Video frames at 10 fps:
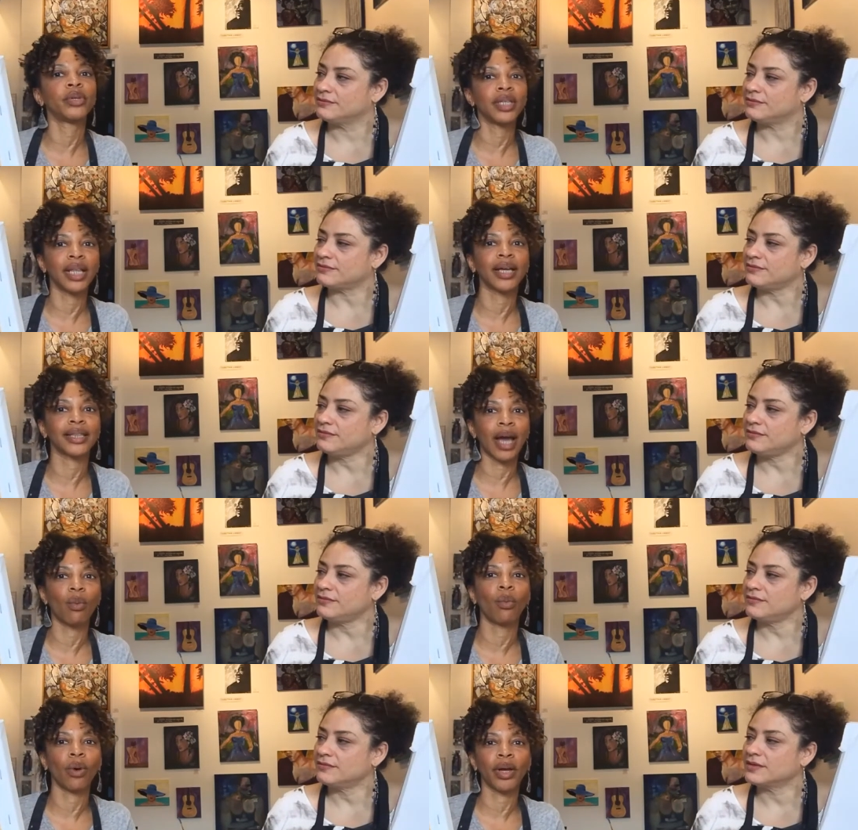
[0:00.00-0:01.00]
Speaker 1: be like that
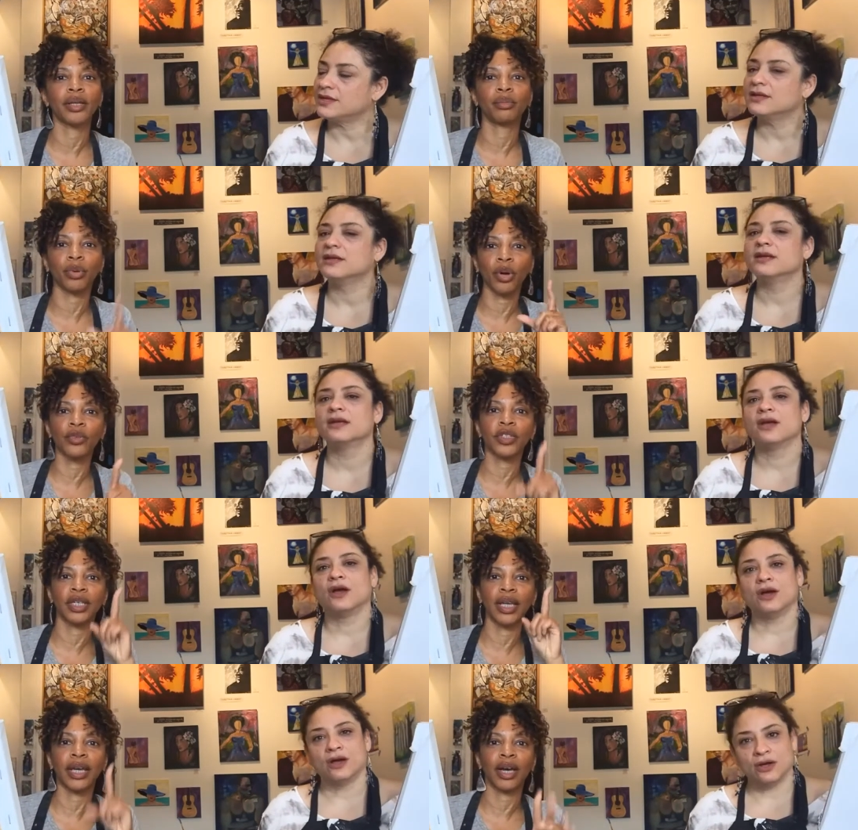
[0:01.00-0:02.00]
one person
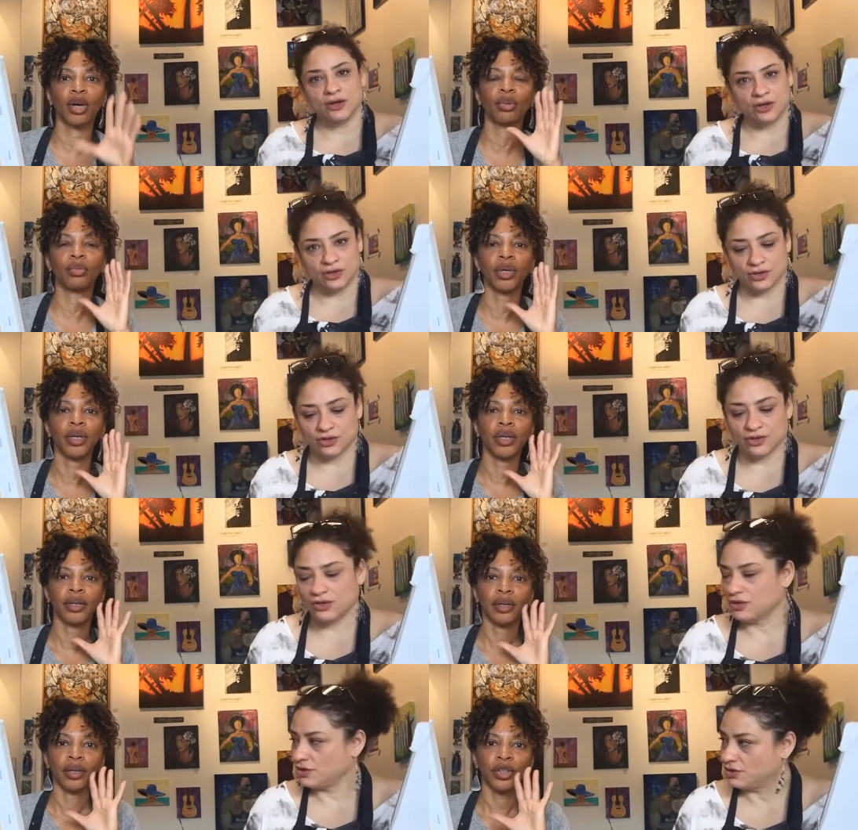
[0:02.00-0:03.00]
to help
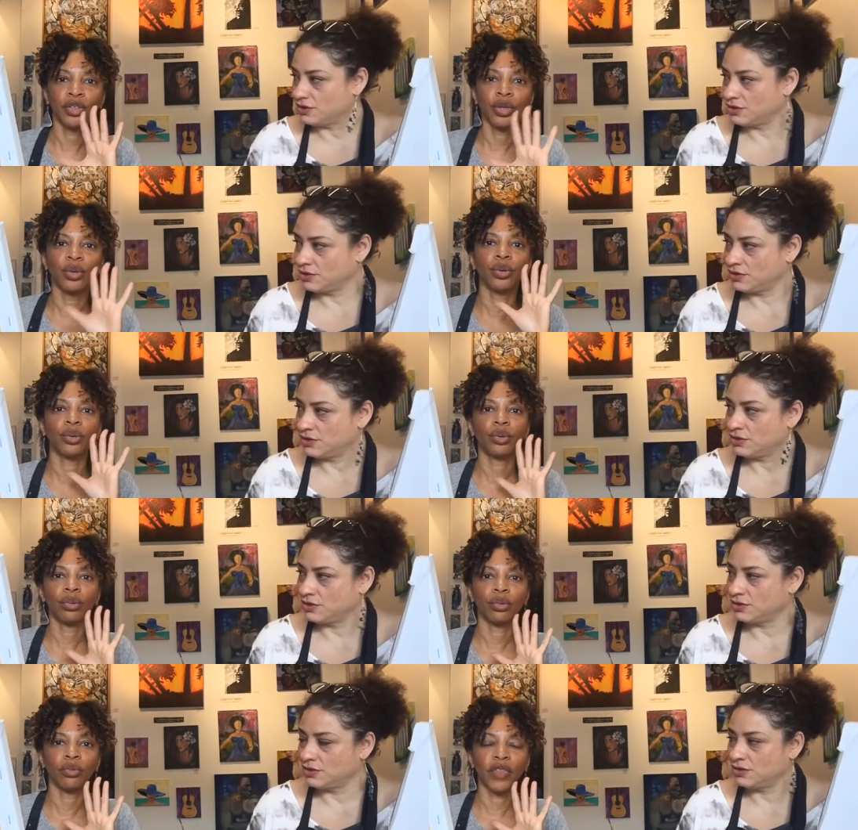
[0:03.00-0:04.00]
you,
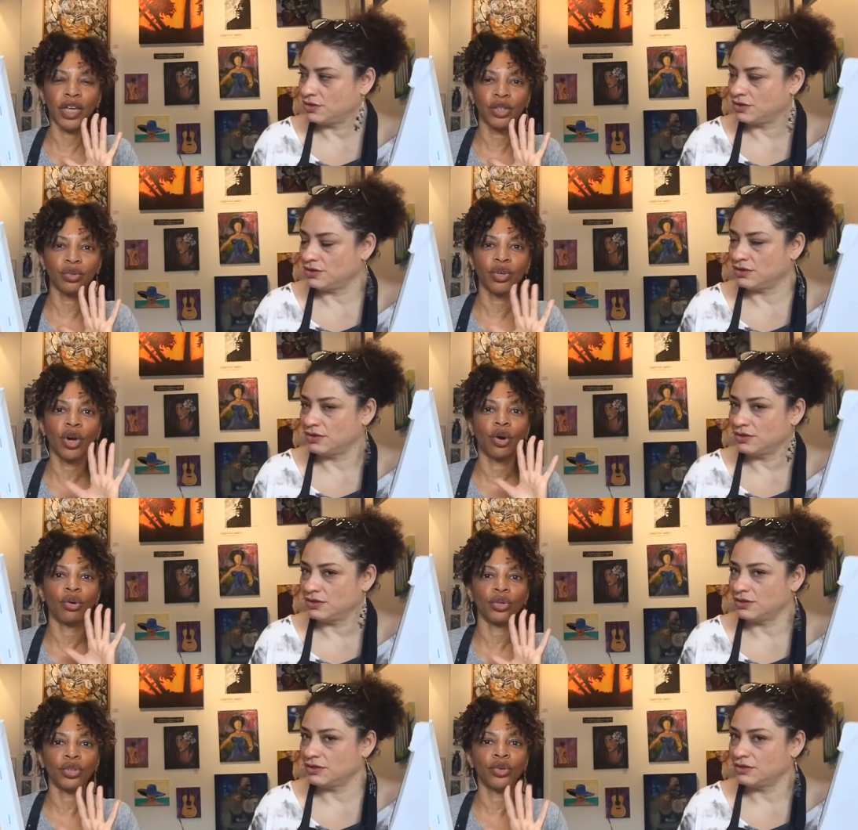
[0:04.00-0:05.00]
that you know
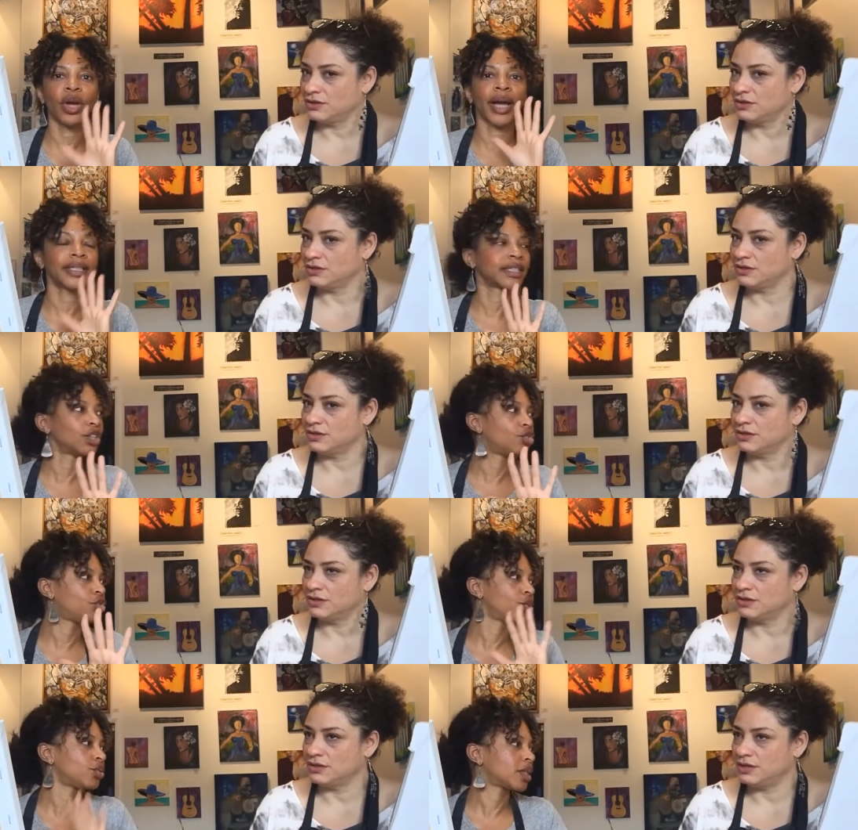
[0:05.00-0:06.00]
you guys can
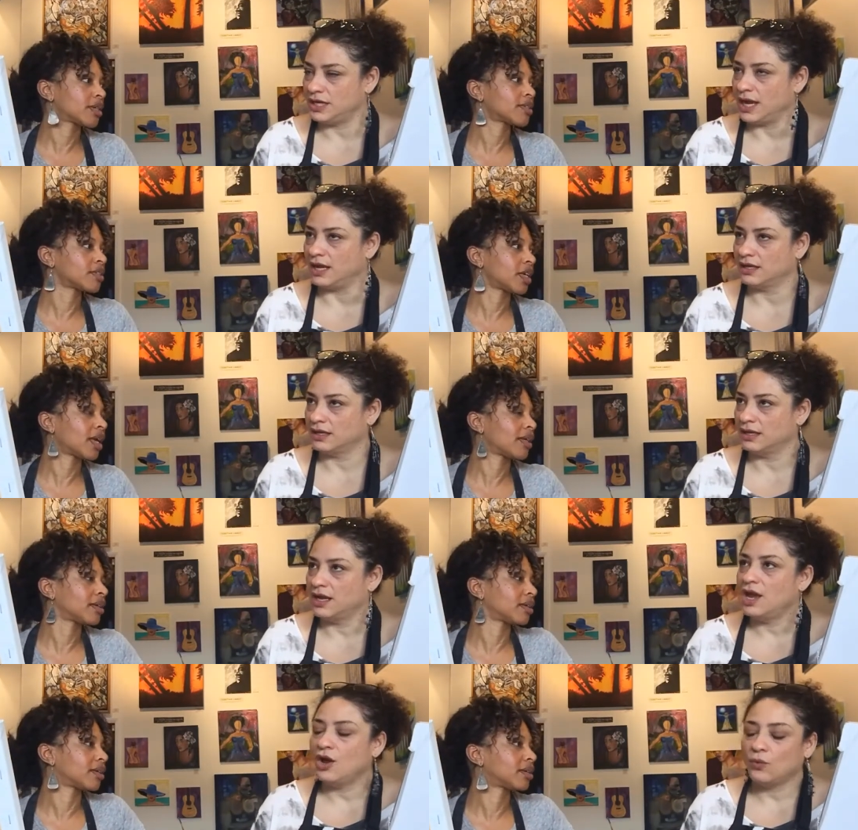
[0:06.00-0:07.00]
do
Speaker 2: this yeah. together?
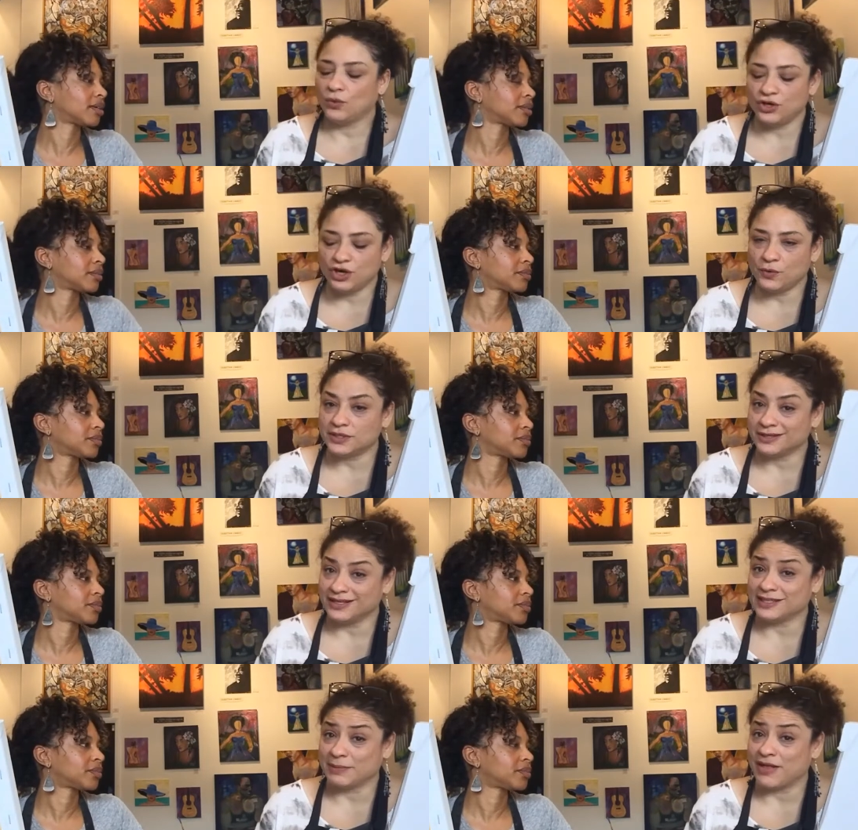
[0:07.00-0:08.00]
Well, you know what's
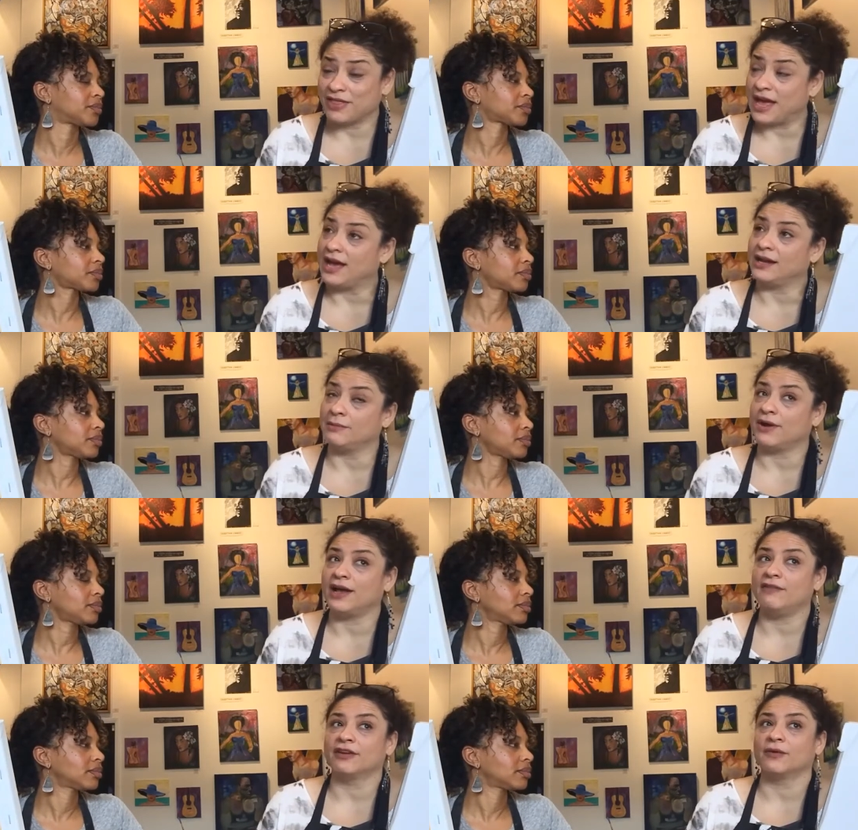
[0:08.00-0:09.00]
nice about that, about
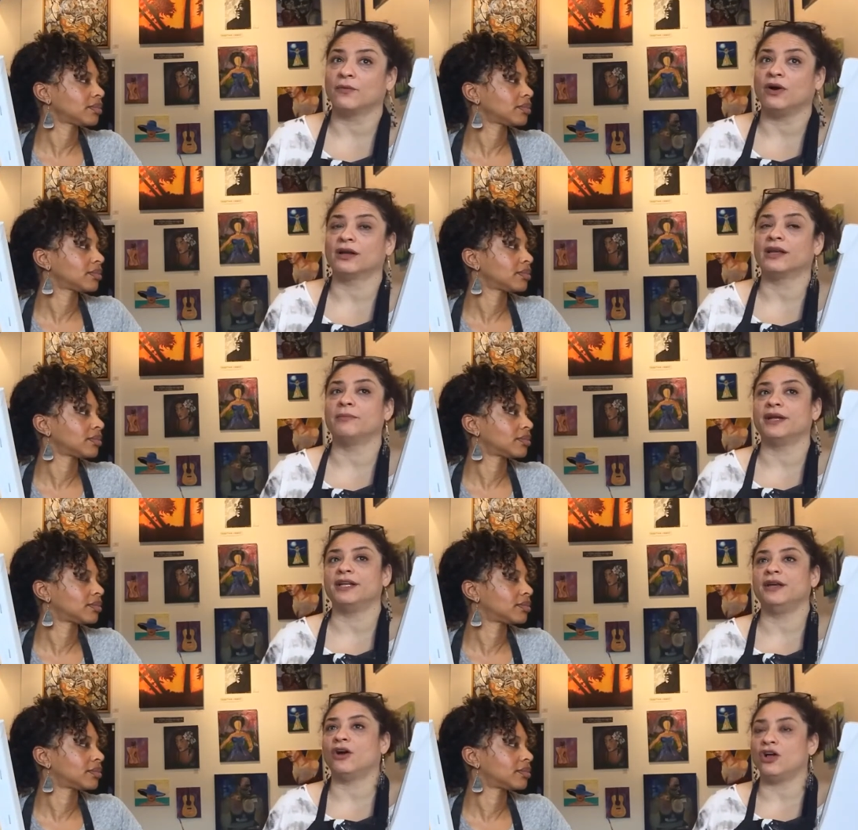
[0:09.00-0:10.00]
having a walking
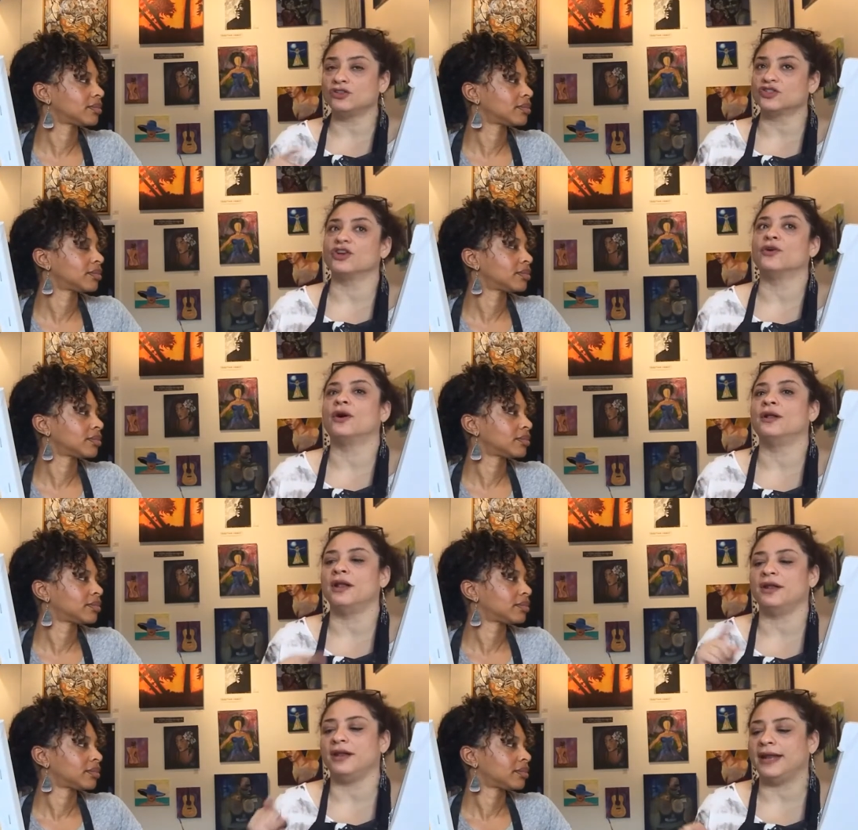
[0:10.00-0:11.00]
buddy also,
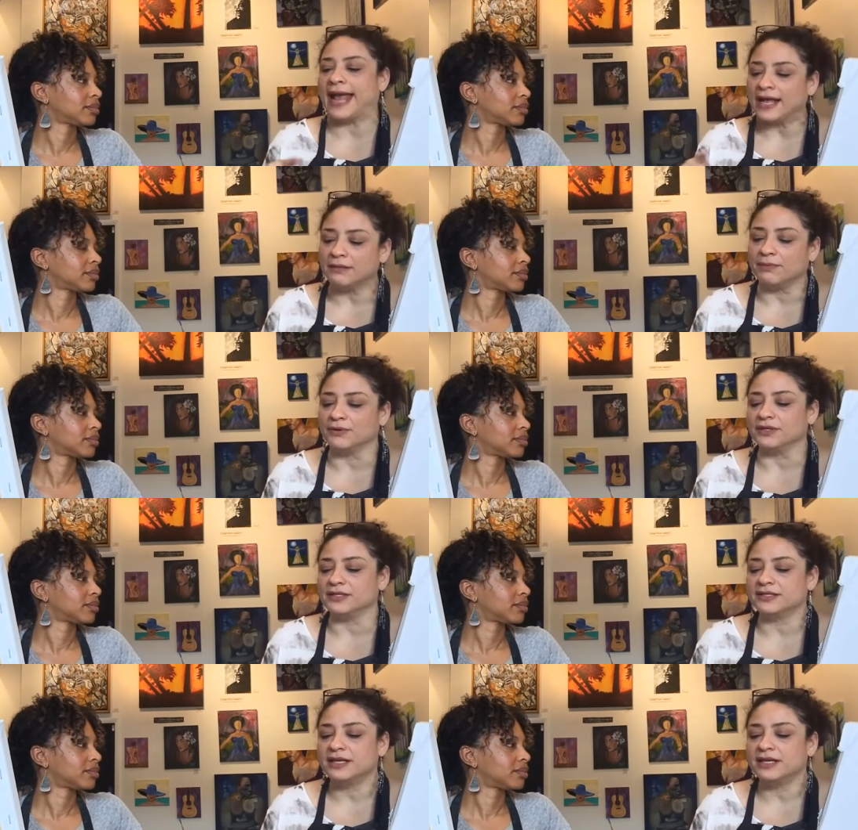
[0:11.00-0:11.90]
an, an added bonus,